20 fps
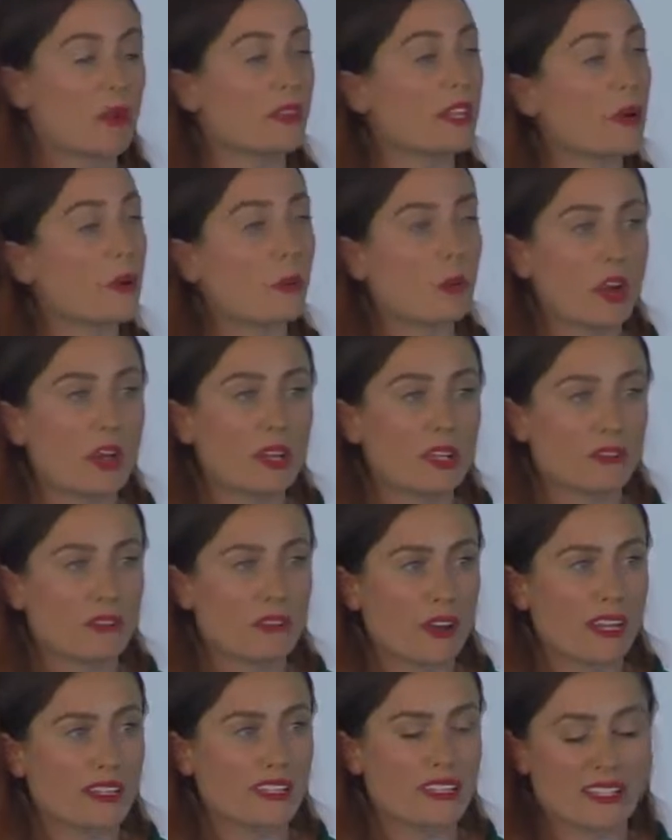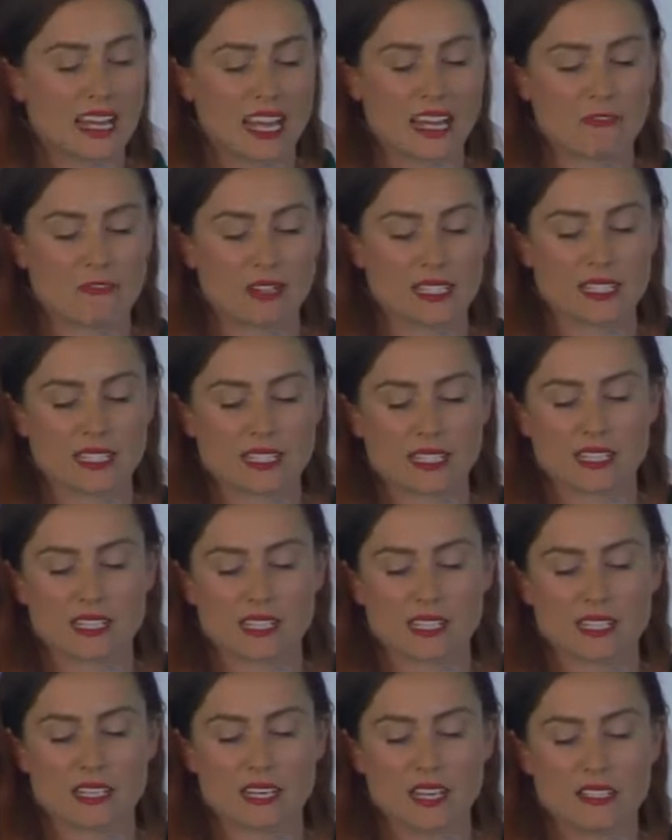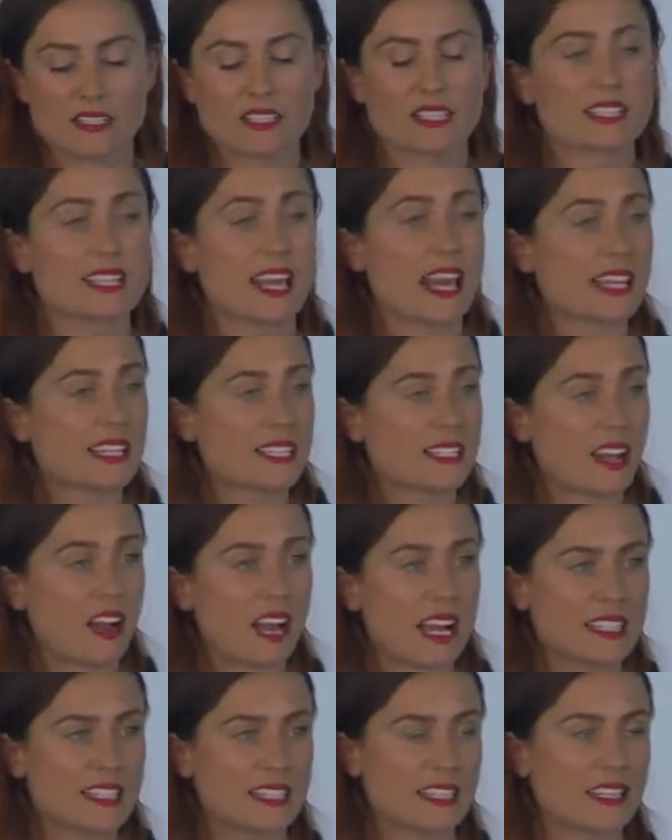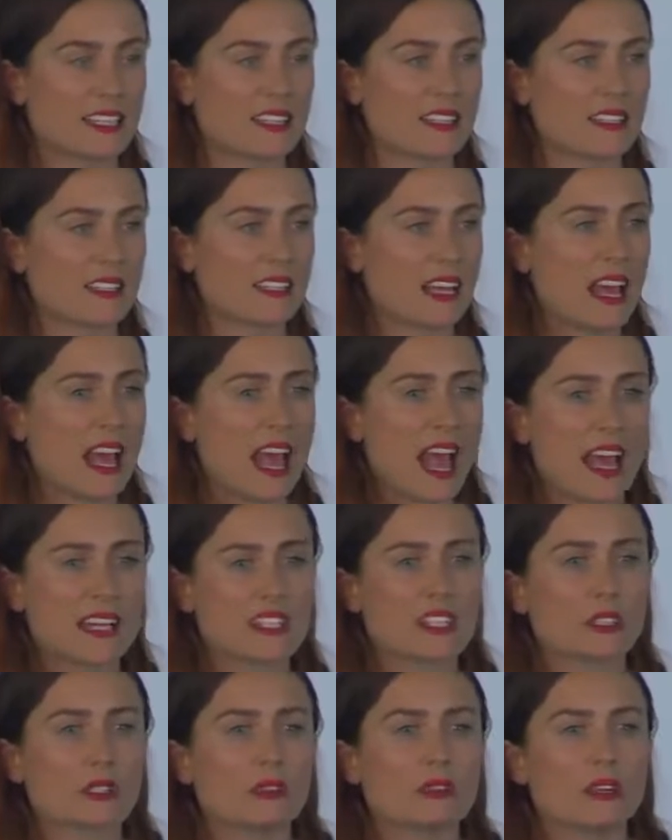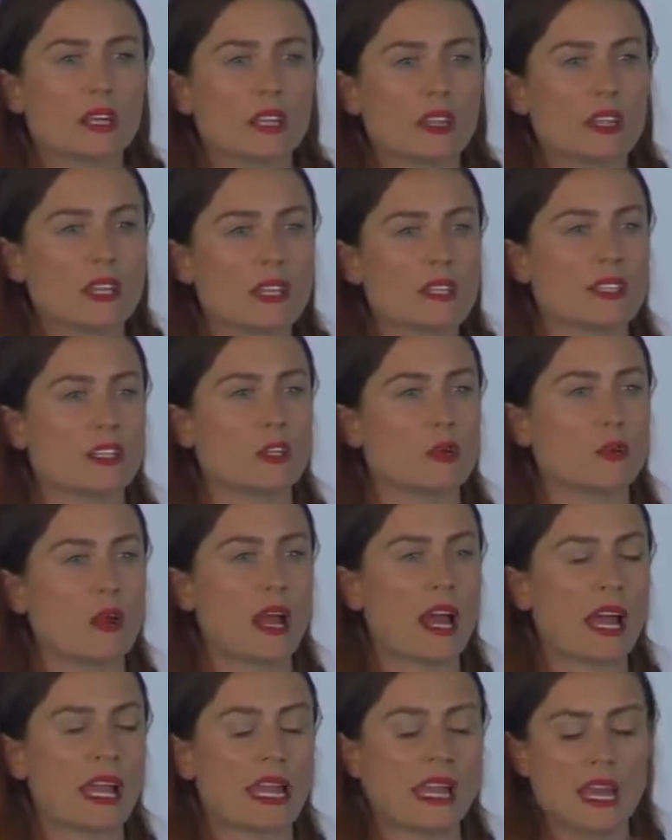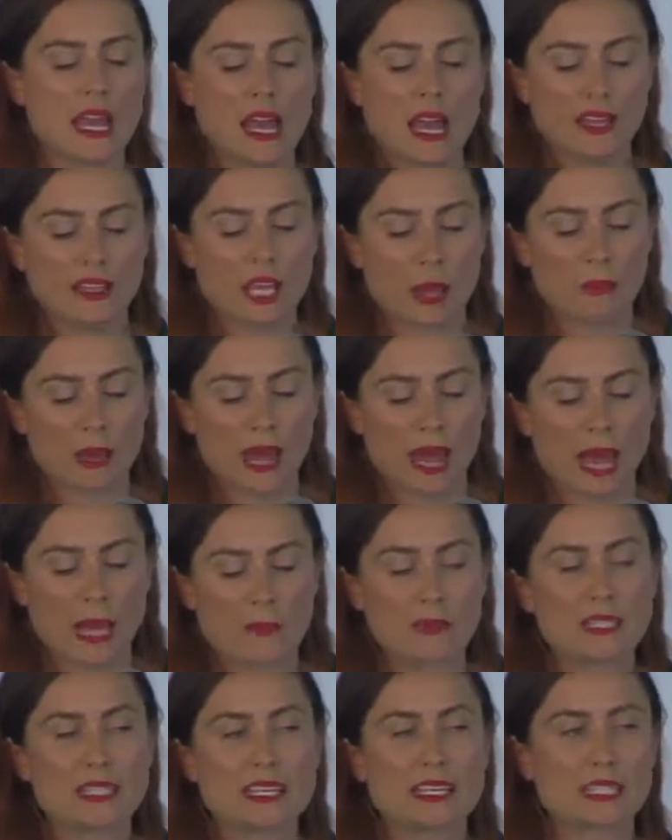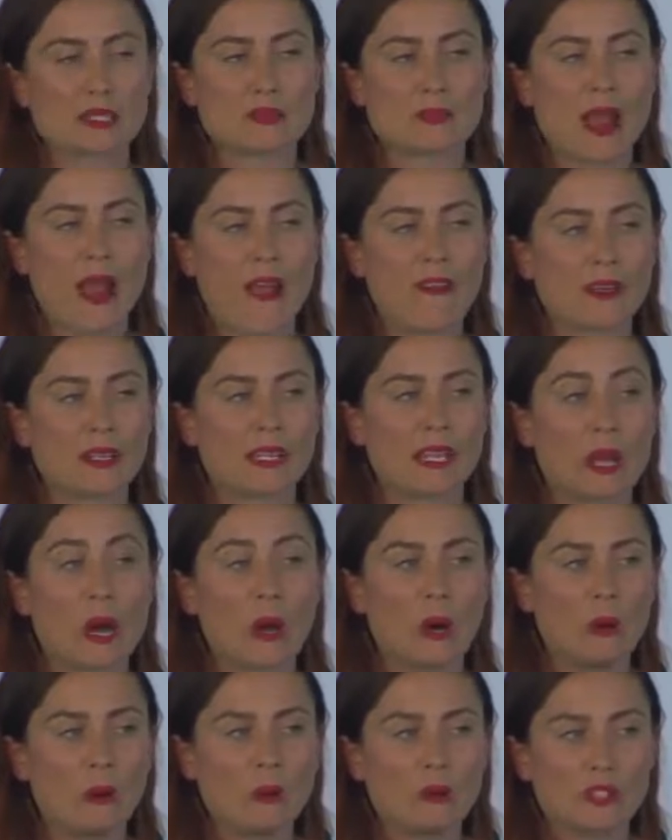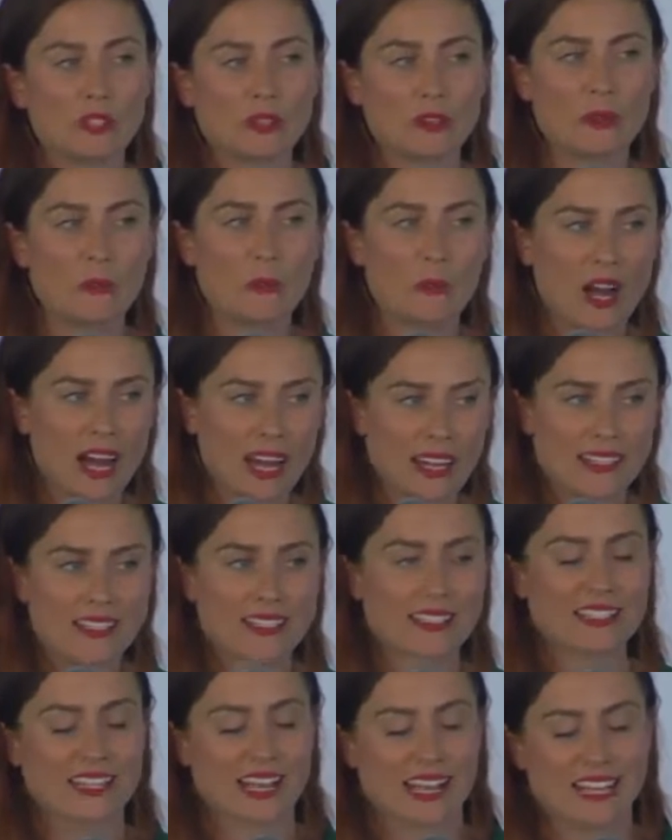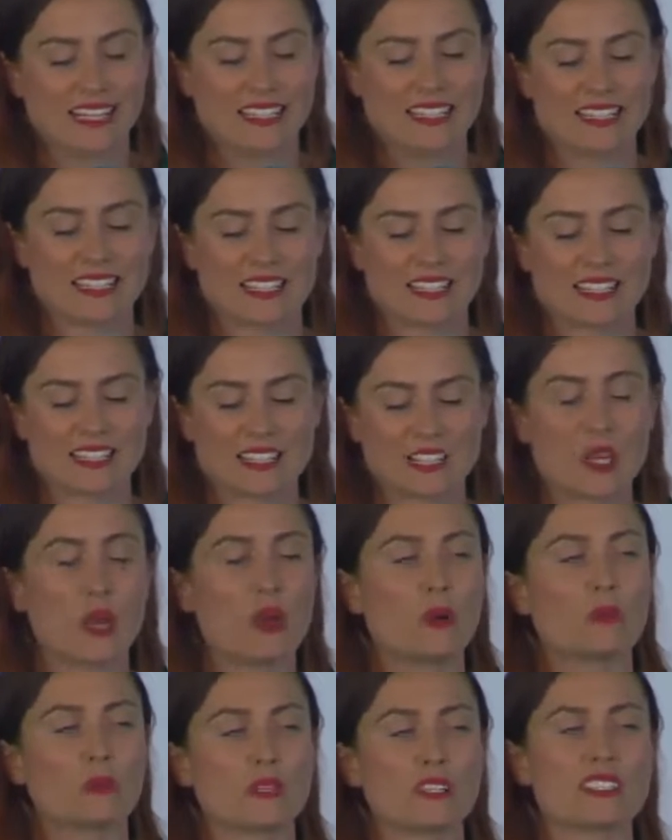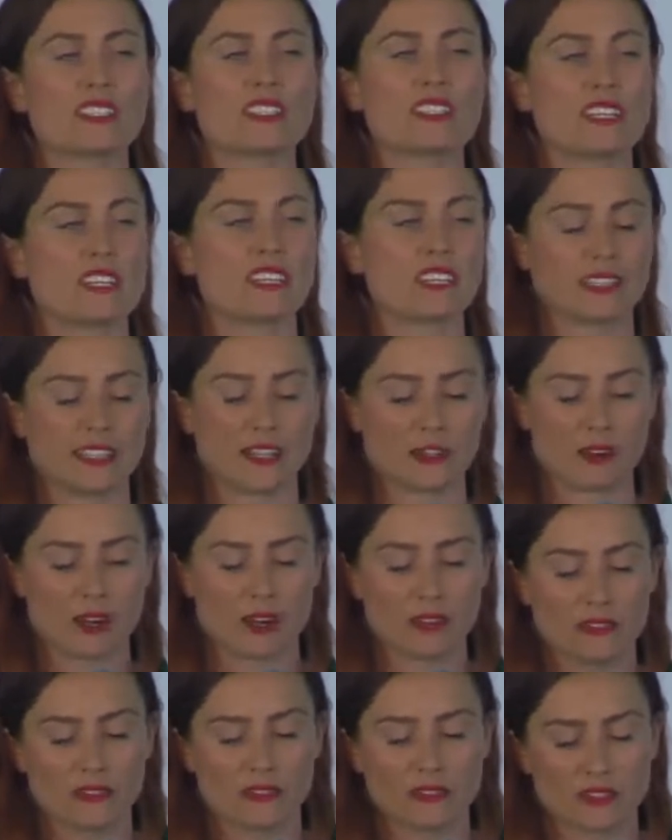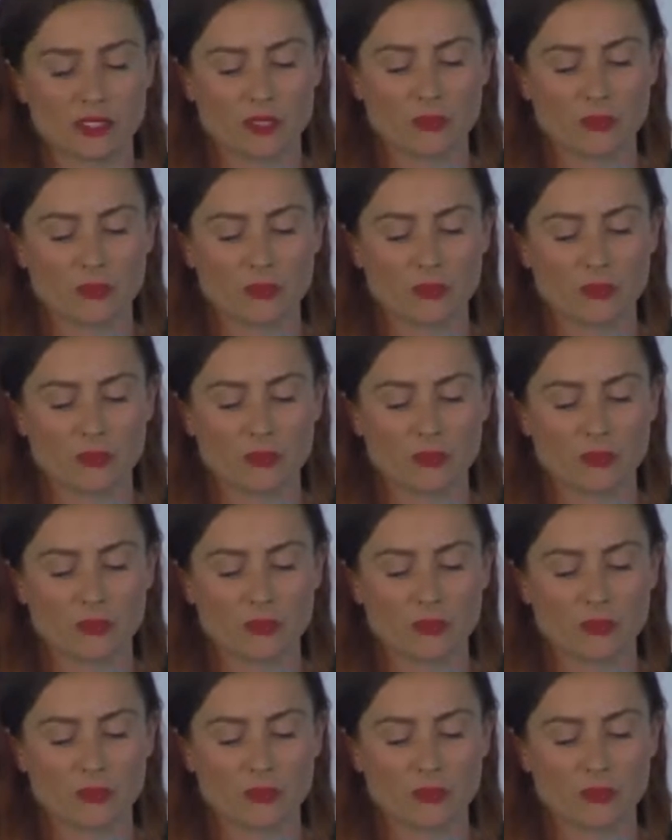when they weren't afraid to take risks, to test ideas, and to look at things in a way that perhaps these apparently older and wiser scientists would steer clear of.